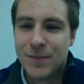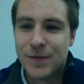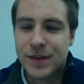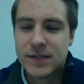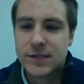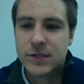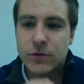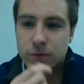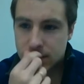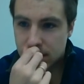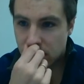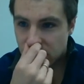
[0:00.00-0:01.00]
These two
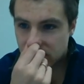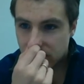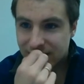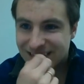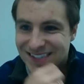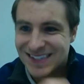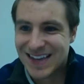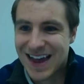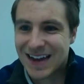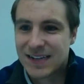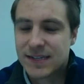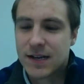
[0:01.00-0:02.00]
cells are
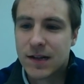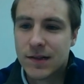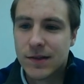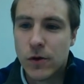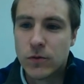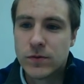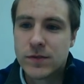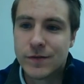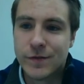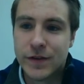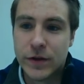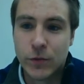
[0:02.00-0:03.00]
exact clones
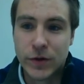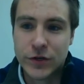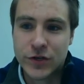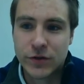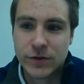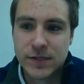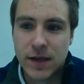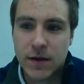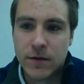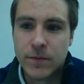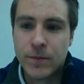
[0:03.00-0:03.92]
of the original cell,